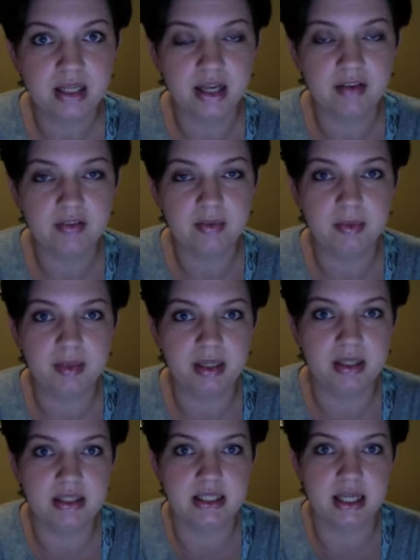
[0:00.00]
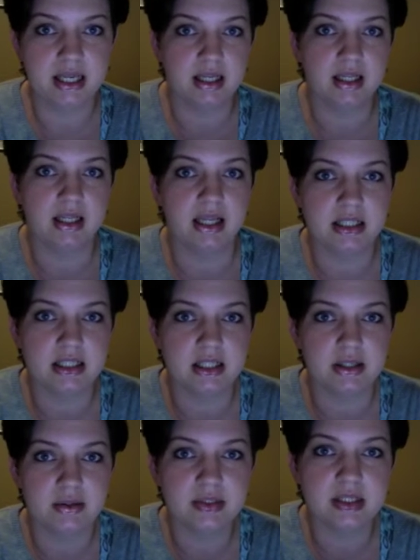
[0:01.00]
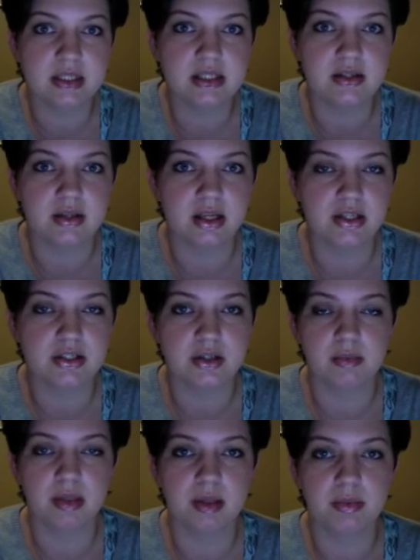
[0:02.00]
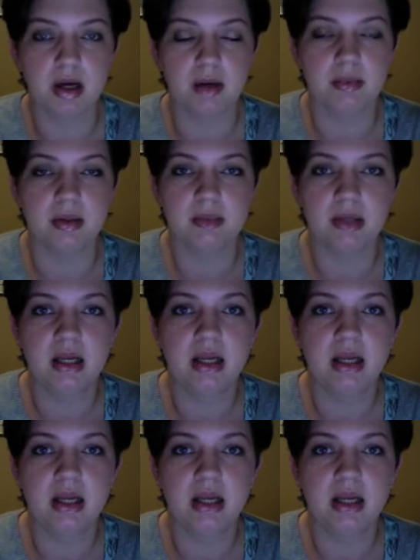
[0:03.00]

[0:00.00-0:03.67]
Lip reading: Kevin will be there today to collect those, and so that shouldn't be a problem.